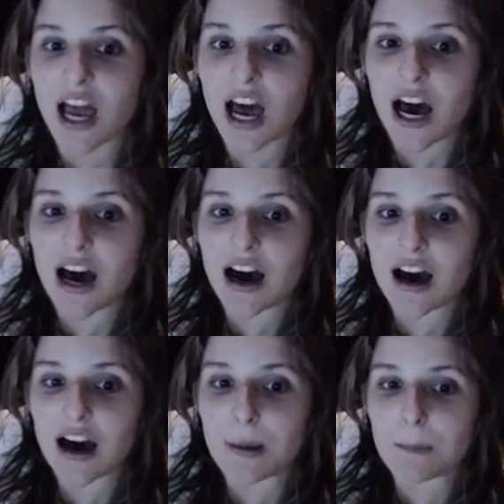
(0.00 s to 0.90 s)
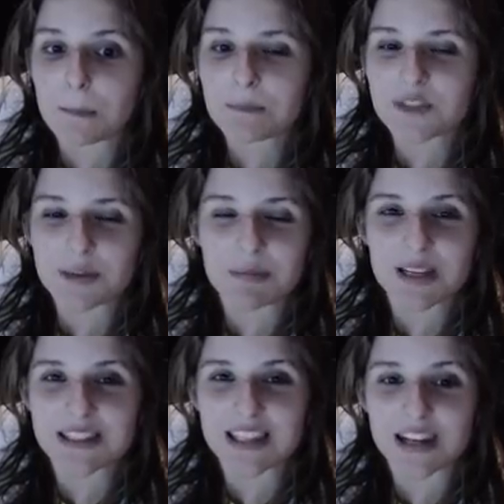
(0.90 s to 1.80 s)
Um, some
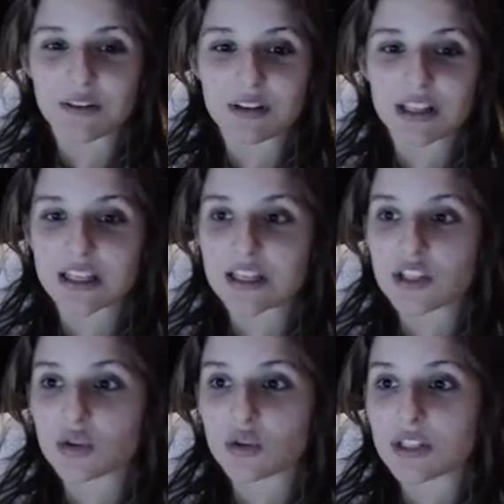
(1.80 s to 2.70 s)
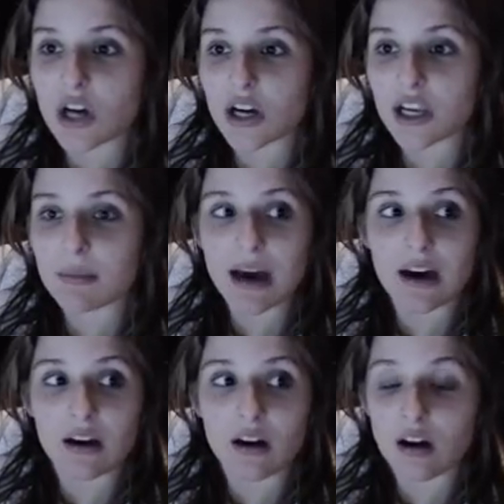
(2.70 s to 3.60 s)
things that I really enjoy talking
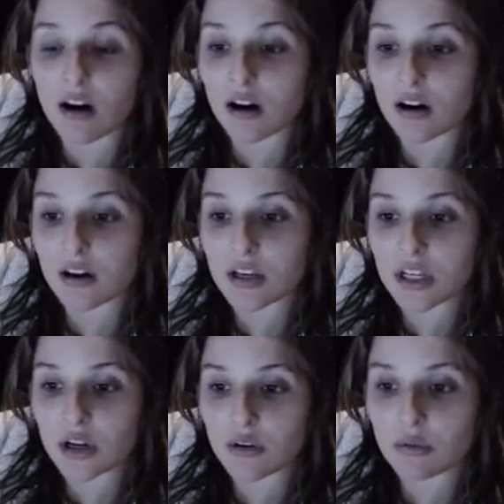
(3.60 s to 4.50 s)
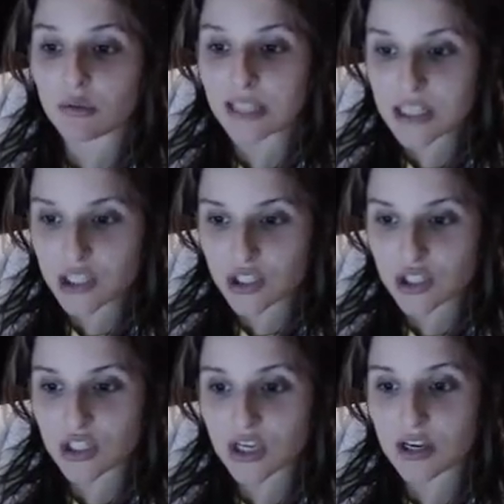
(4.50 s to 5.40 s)
about are, you know,
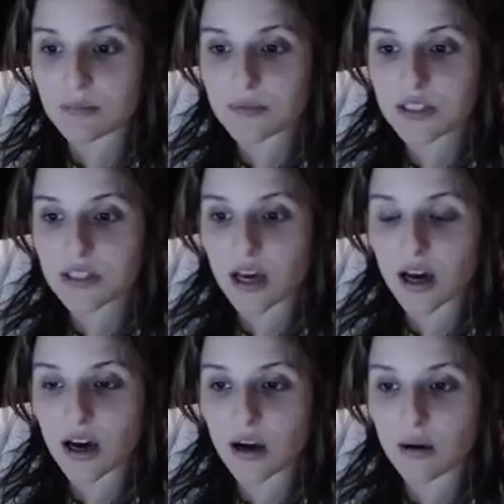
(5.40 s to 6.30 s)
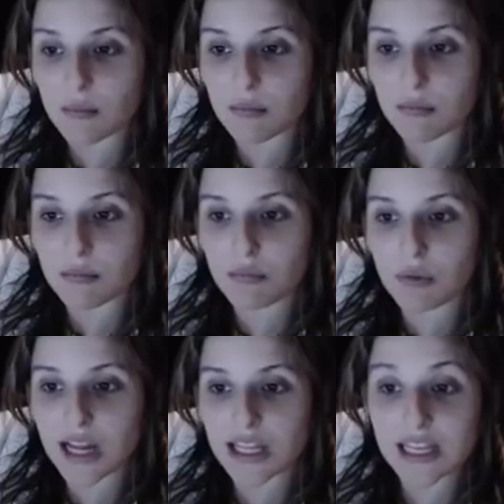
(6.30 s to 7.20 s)
relationships. Um,
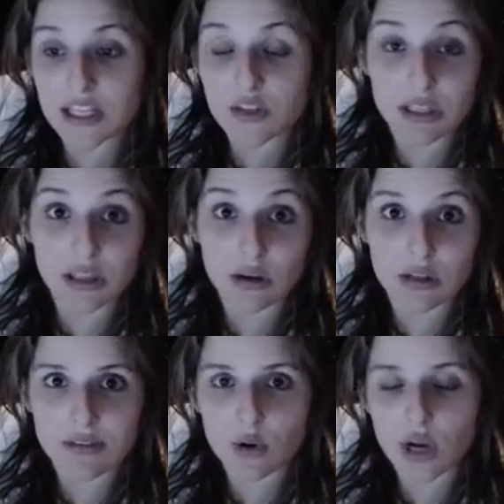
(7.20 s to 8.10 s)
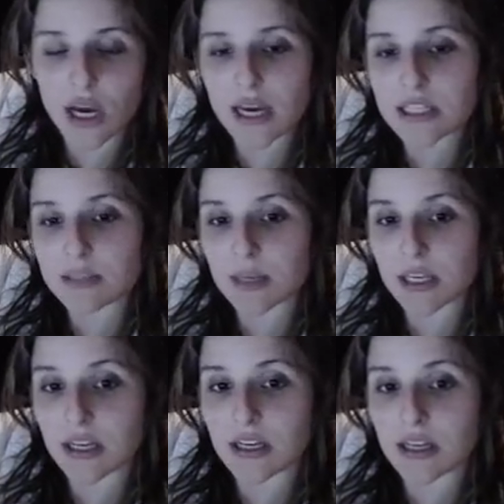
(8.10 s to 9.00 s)
I like doing low level guides
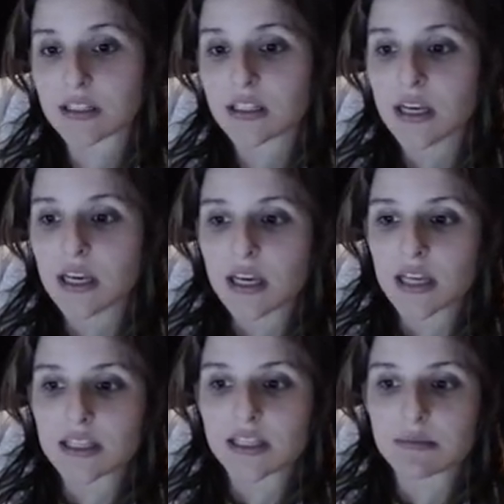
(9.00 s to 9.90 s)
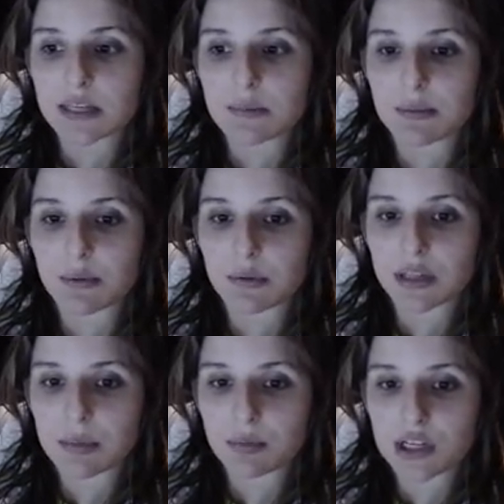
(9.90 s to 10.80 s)
because it seems like people
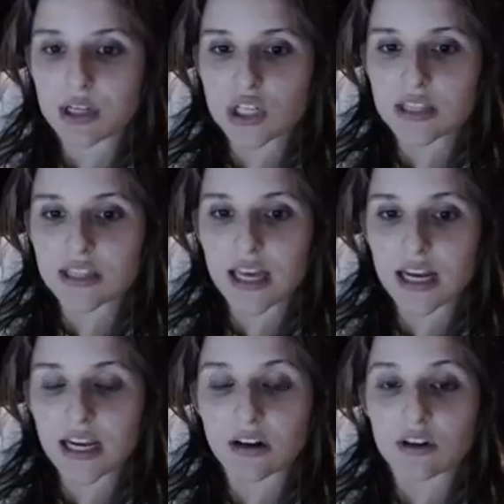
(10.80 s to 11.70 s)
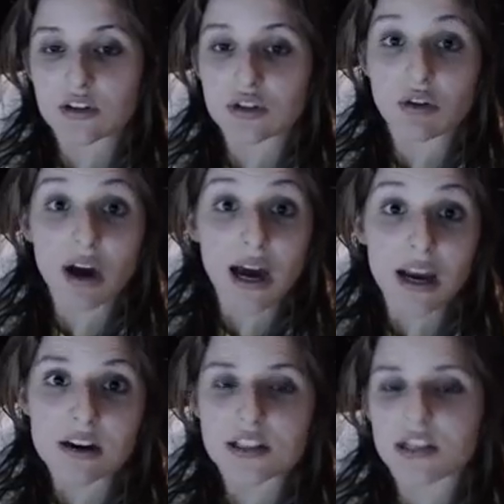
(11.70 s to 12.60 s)
really appreciate that. I can also do
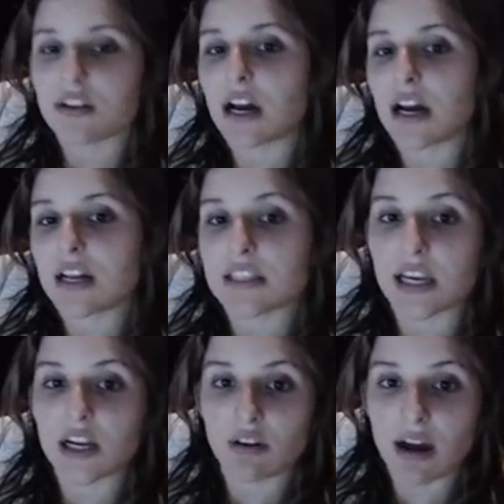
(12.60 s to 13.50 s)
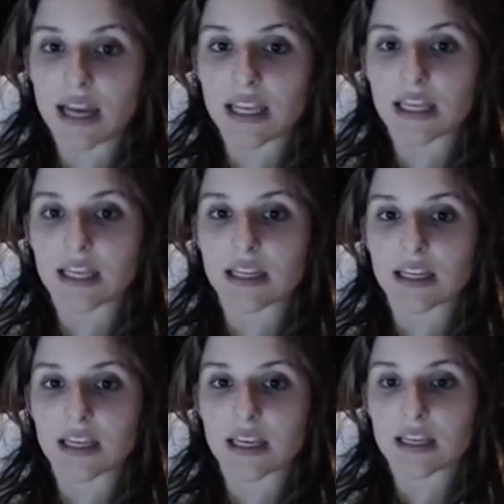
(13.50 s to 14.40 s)
higher tier guides like Kraken
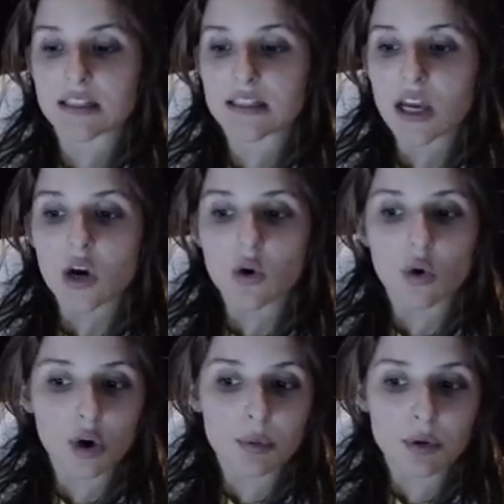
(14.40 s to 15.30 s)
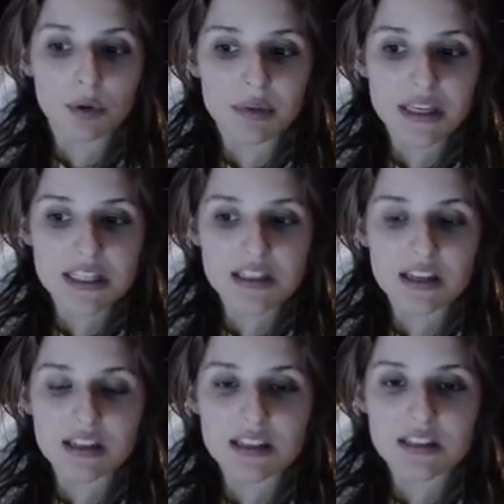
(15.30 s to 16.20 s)
and Corporeal Beast
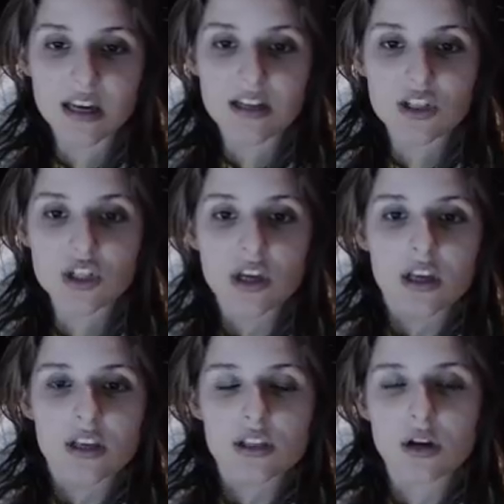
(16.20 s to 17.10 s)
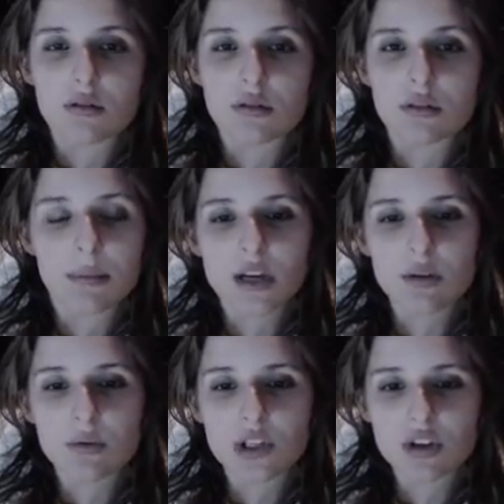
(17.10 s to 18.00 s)
and the such. So let me know
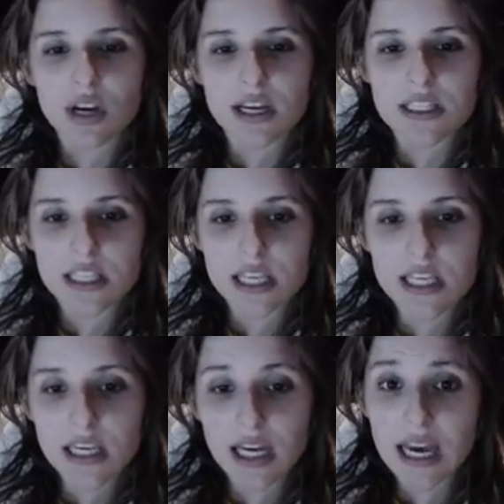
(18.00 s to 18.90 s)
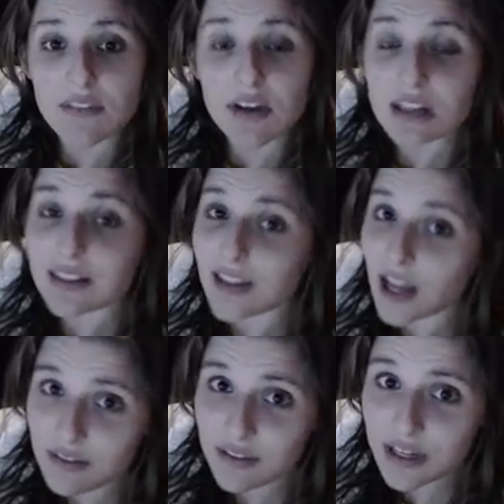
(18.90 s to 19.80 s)
what you guys think. I have a lot
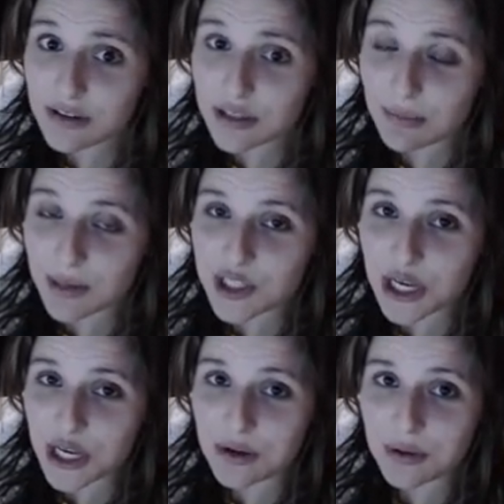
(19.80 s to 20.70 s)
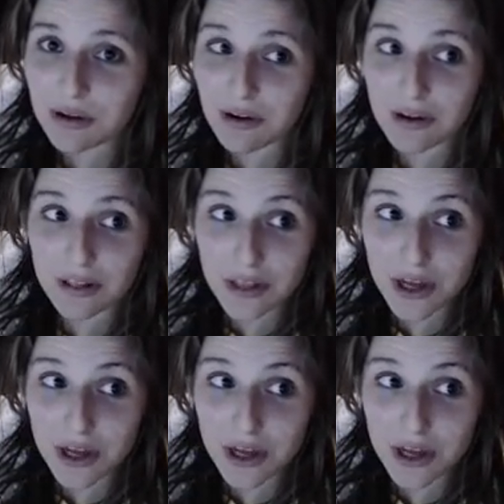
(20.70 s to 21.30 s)
of videos on my channel and a lot of